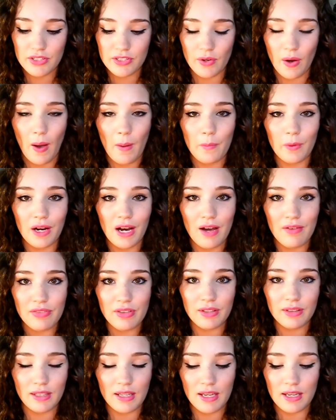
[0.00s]
so I will have
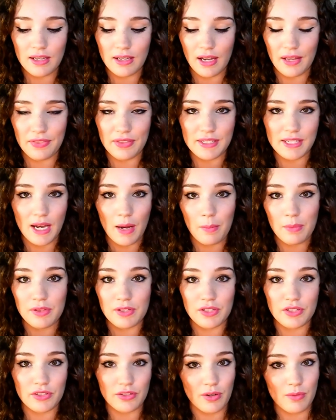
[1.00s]
the link at the top of the
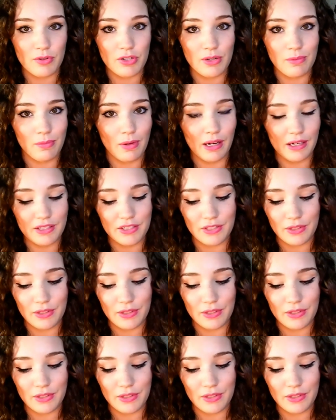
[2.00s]
description box,